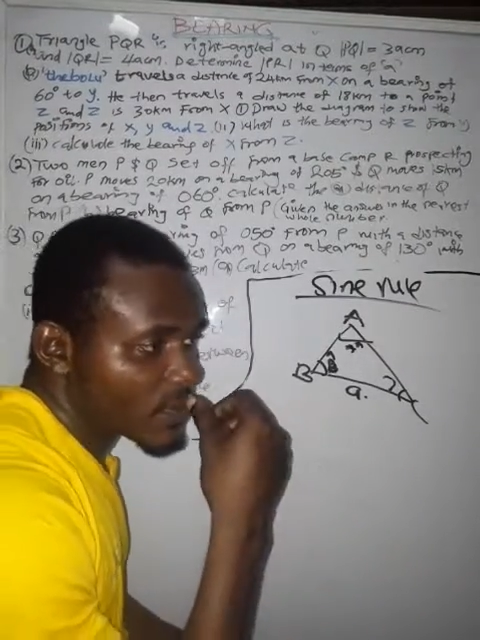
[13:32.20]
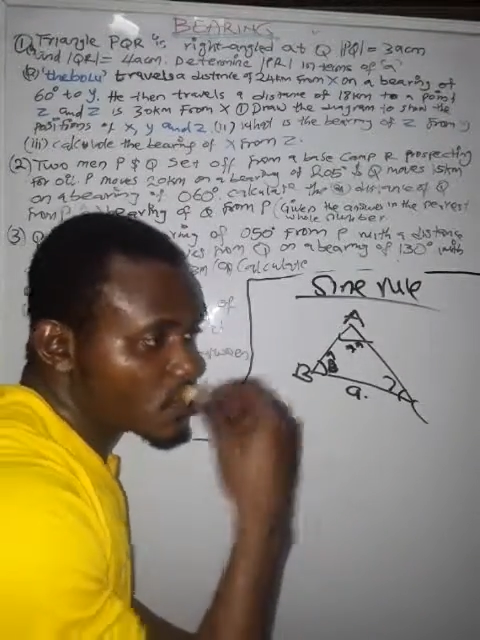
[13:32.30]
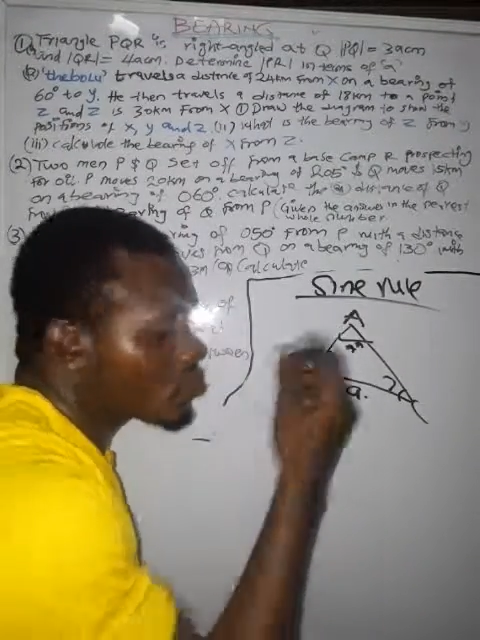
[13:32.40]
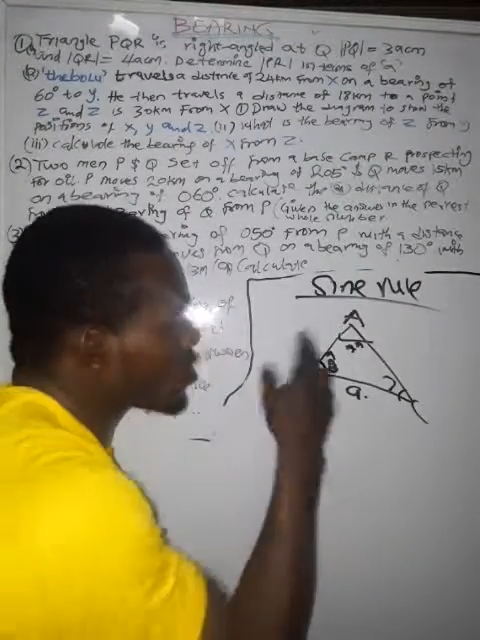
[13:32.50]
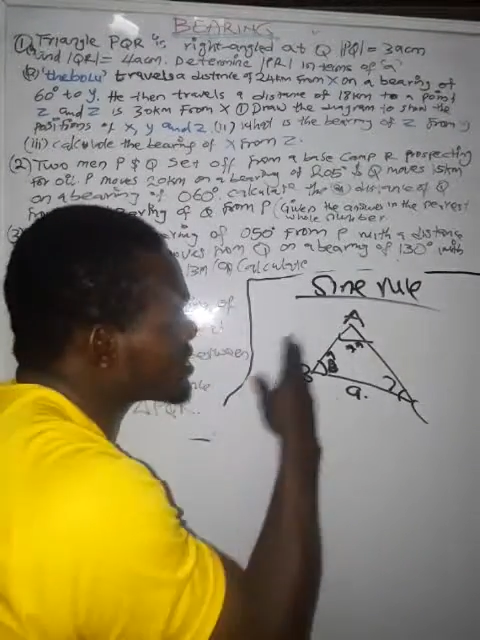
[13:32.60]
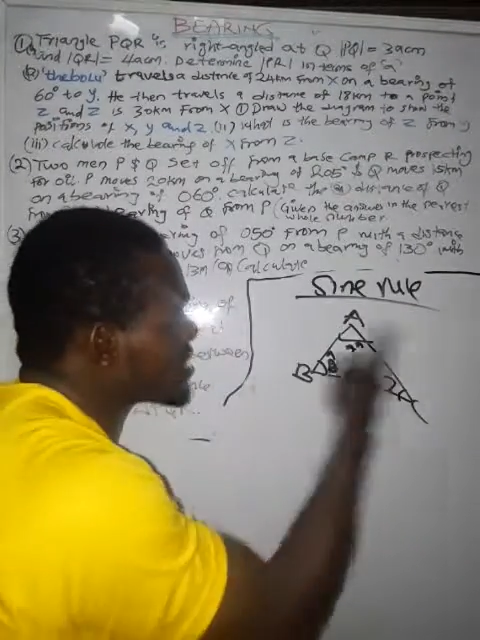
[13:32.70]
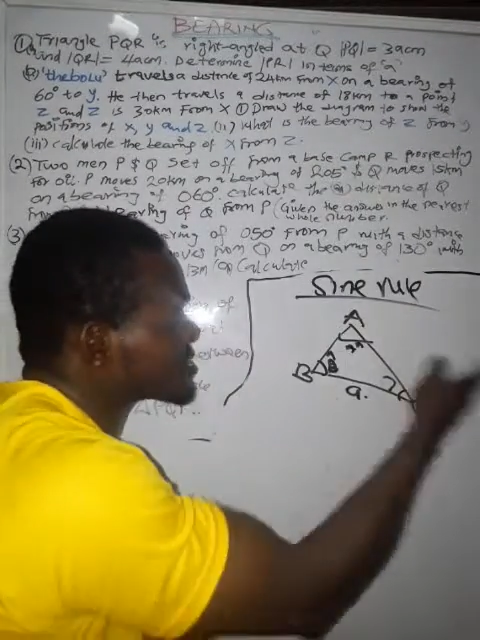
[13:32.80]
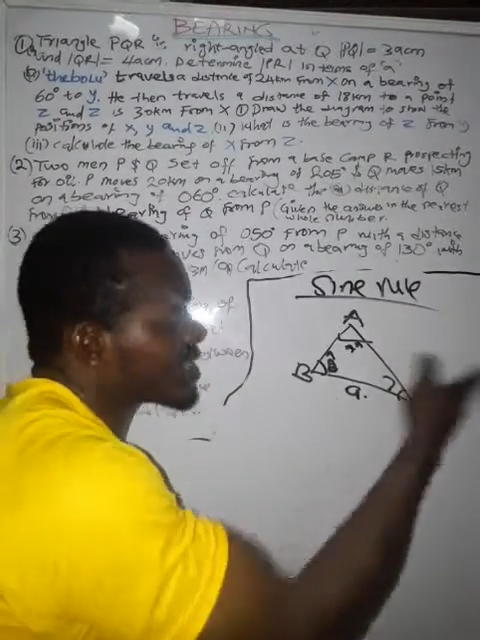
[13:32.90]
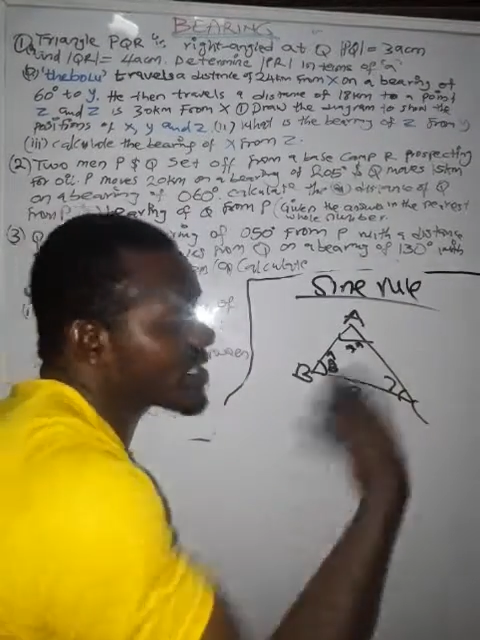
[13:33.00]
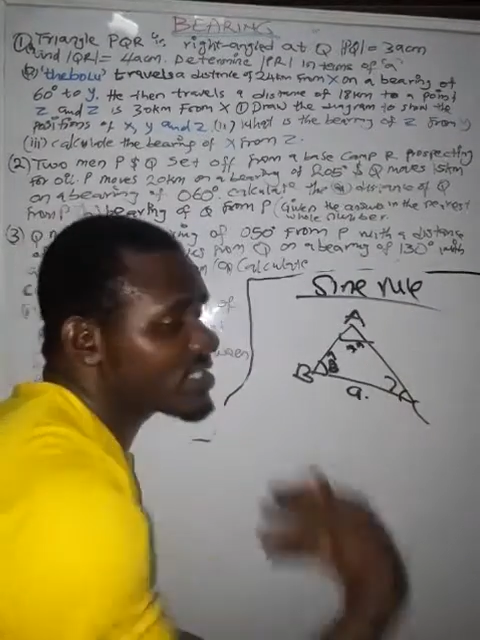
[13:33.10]
2 other
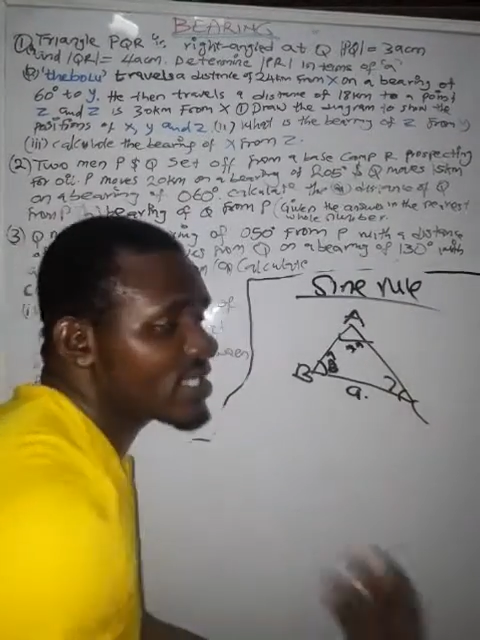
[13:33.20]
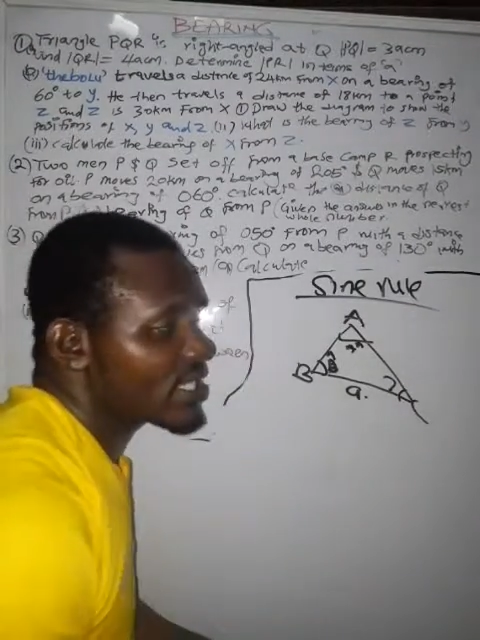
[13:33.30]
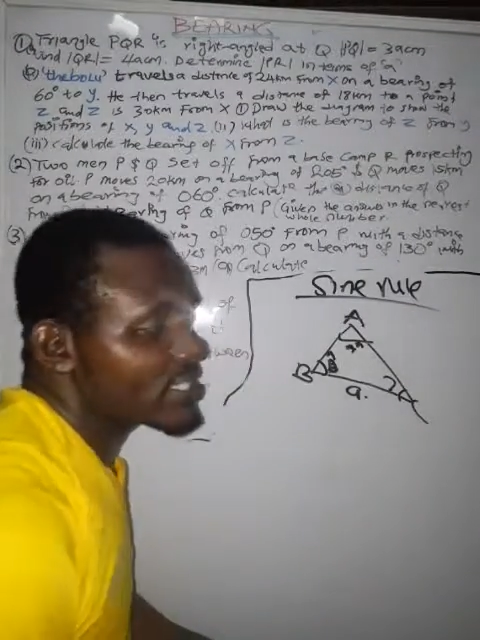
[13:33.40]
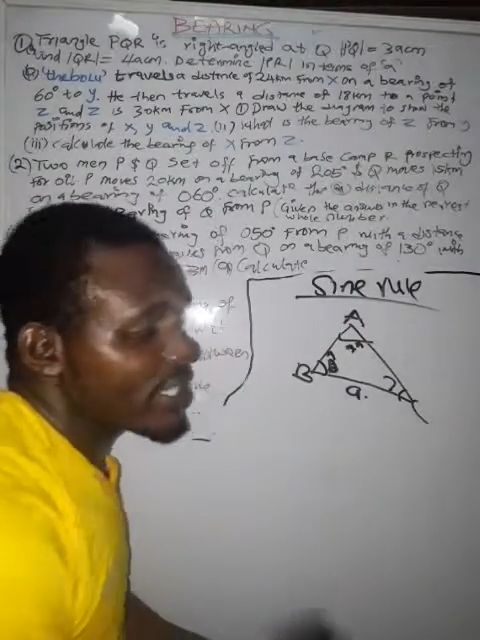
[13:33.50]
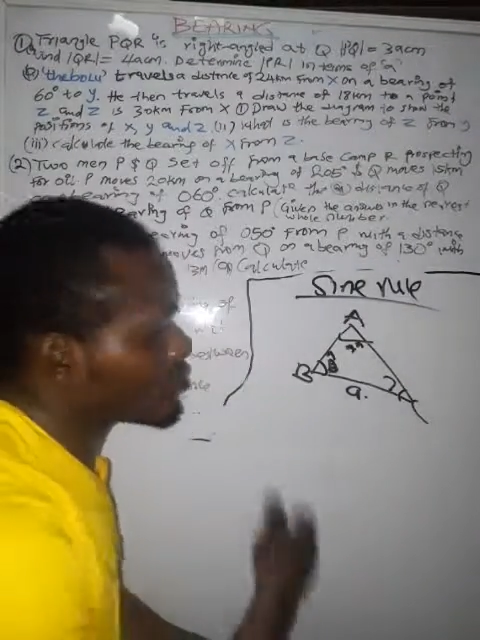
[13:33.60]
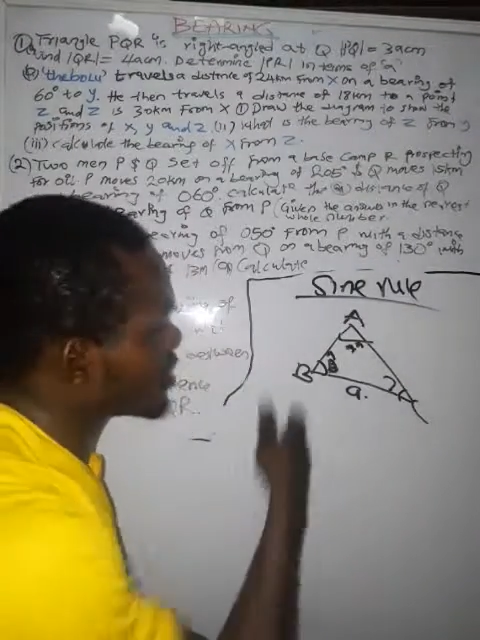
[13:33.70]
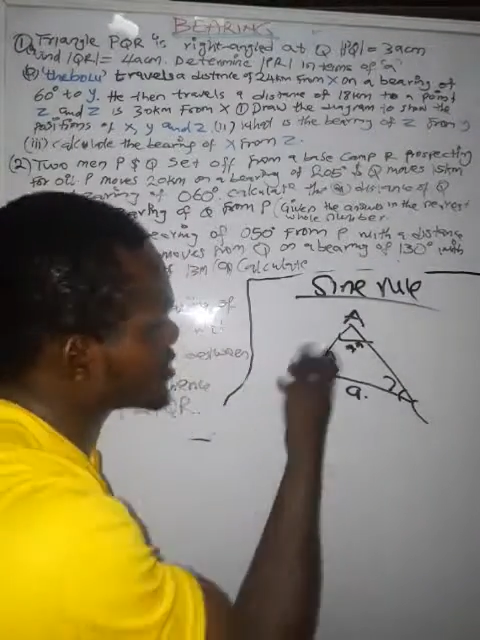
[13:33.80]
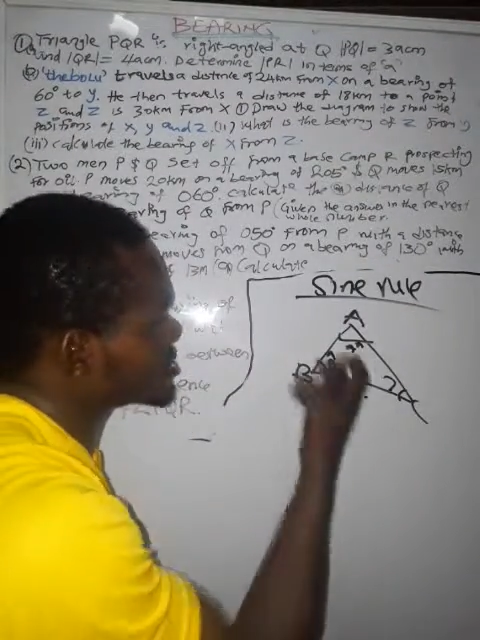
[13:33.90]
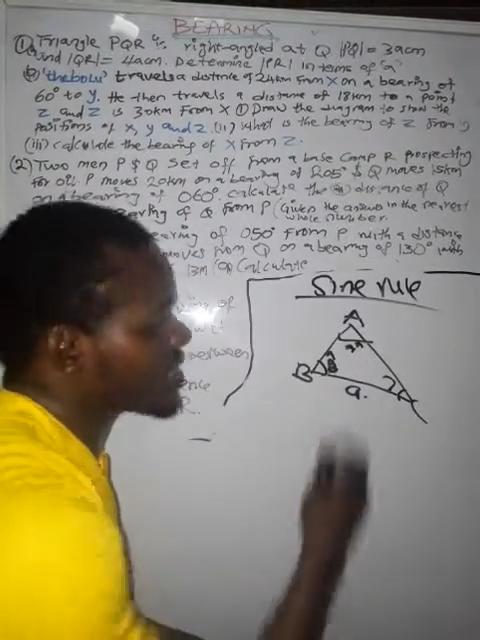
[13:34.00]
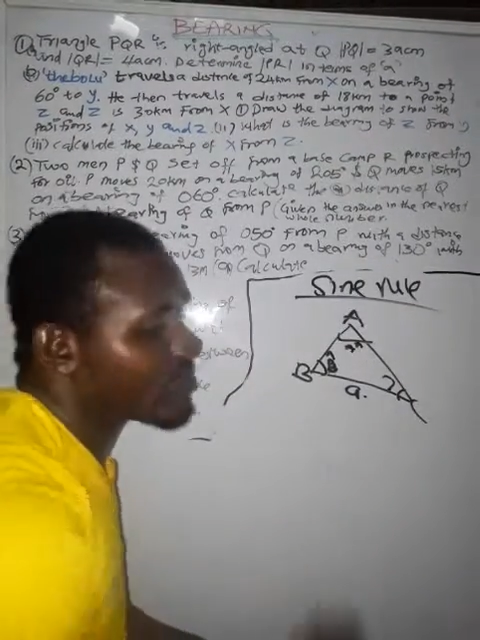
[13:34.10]
sides, then you
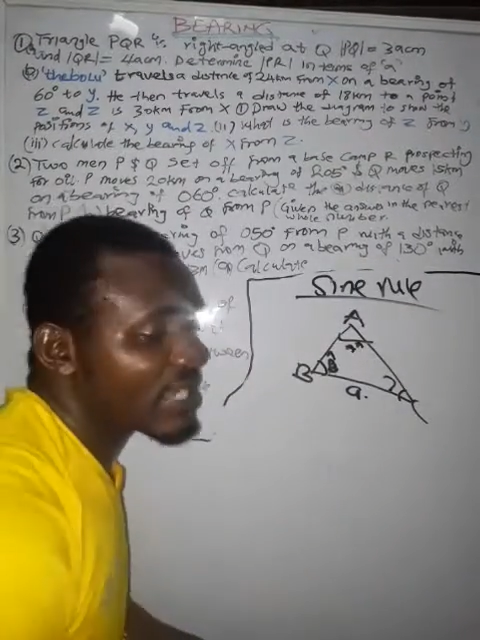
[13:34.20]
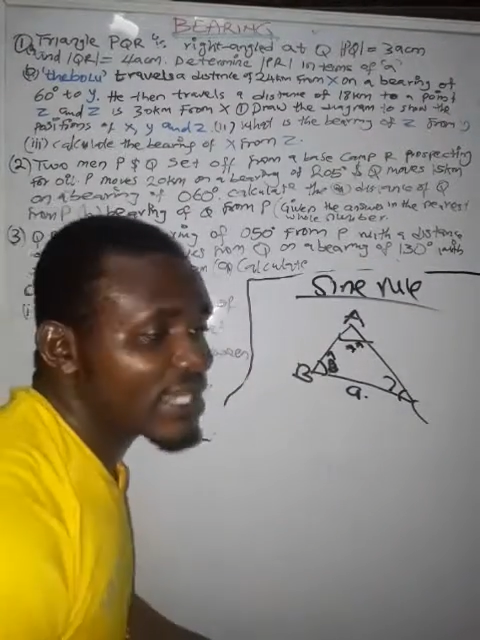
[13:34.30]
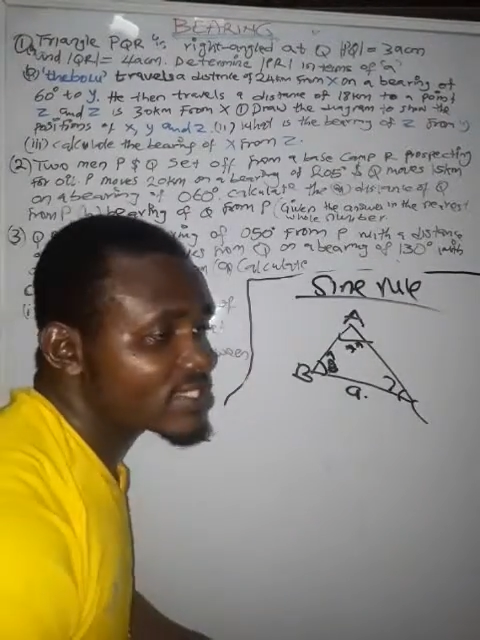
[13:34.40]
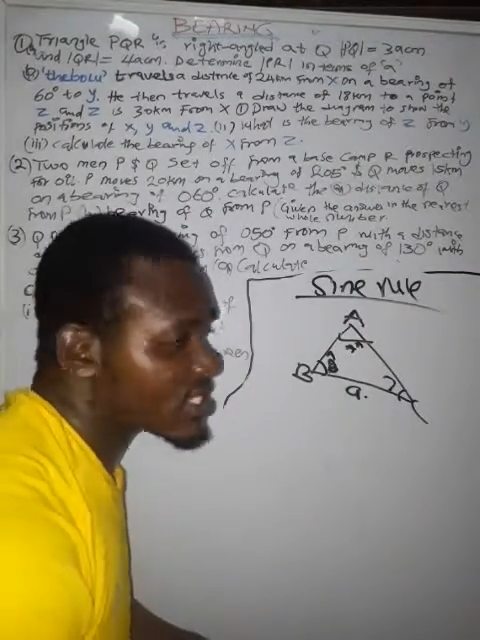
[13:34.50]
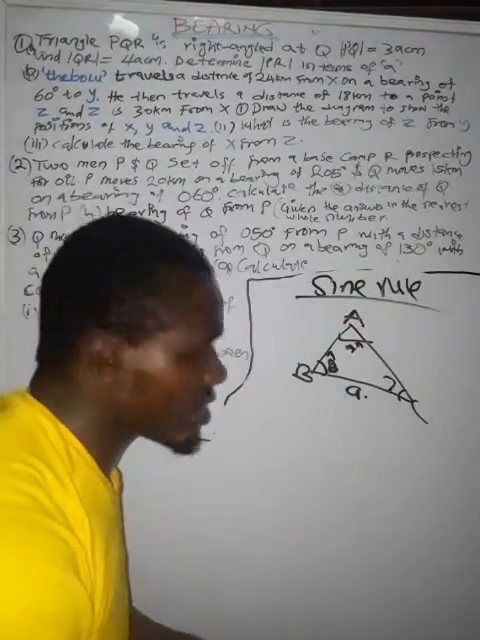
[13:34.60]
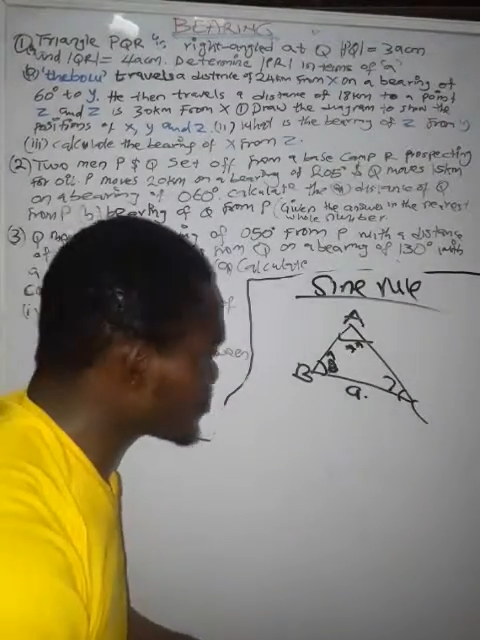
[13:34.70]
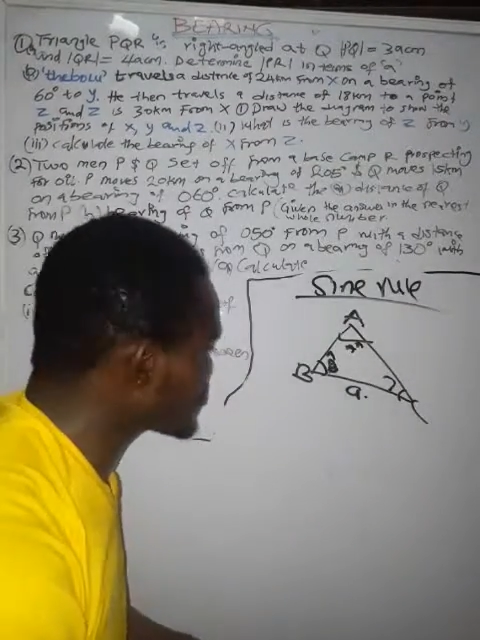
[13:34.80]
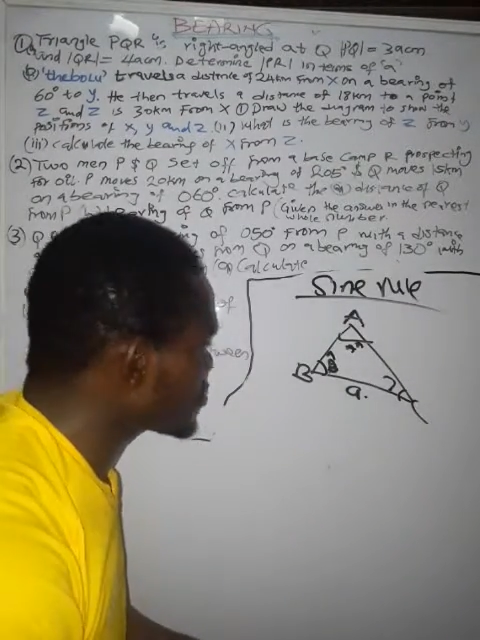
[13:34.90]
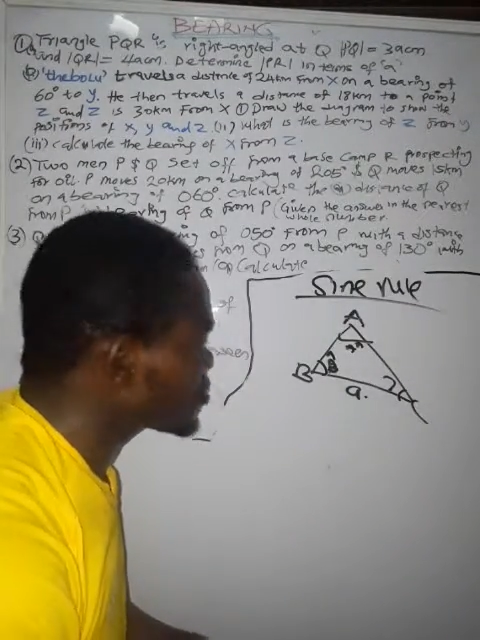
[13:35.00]
can still apply sine rule.